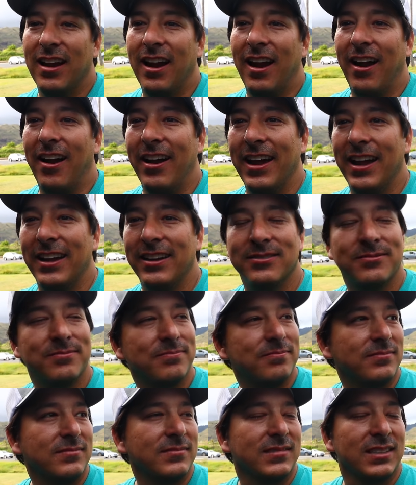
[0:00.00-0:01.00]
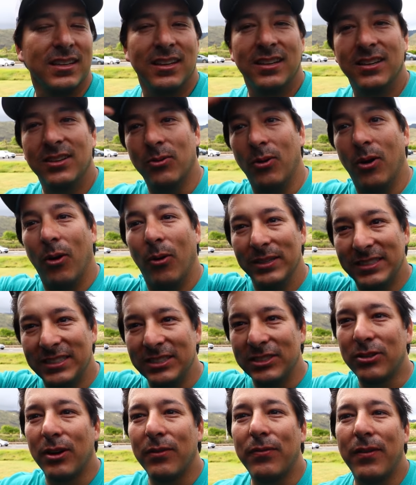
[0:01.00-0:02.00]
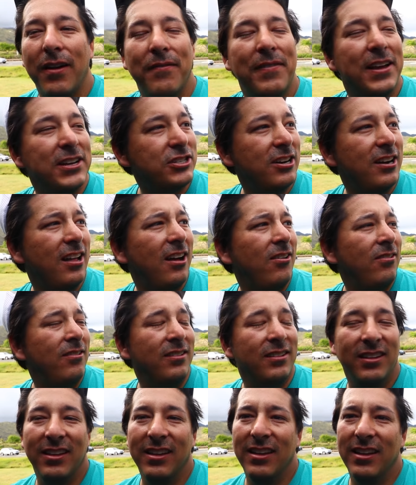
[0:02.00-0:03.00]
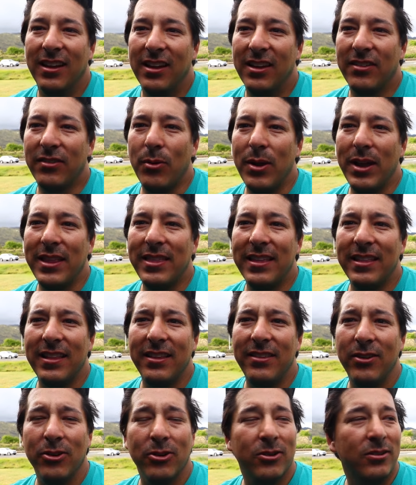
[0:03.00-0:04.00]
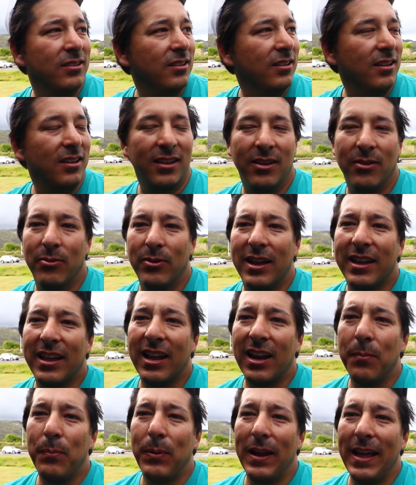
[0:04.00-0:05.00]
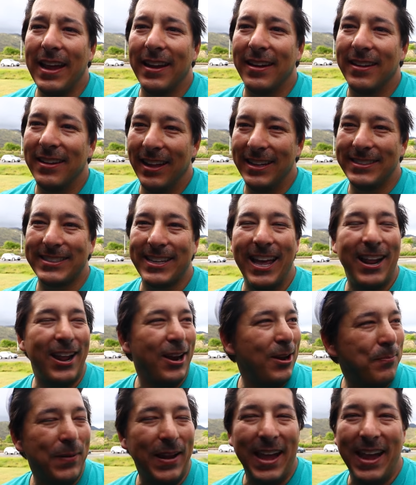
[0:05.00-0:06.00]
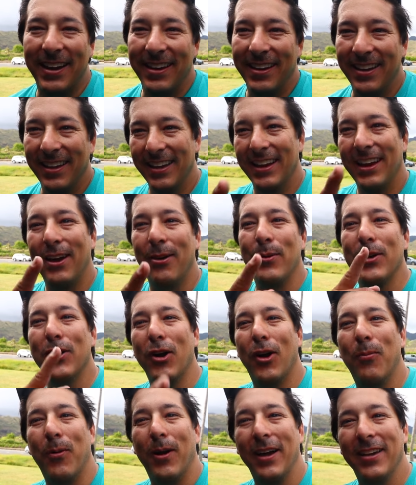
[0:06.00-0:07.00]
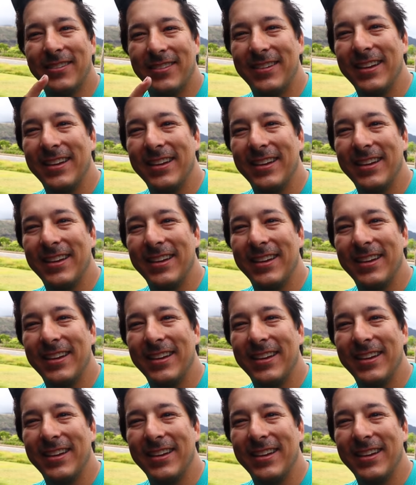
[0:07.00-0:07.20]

All right. Well, what's in store for our adventure now? There's only anything to do. Better get on a plane. Let's get on a plane. Here we go, boys.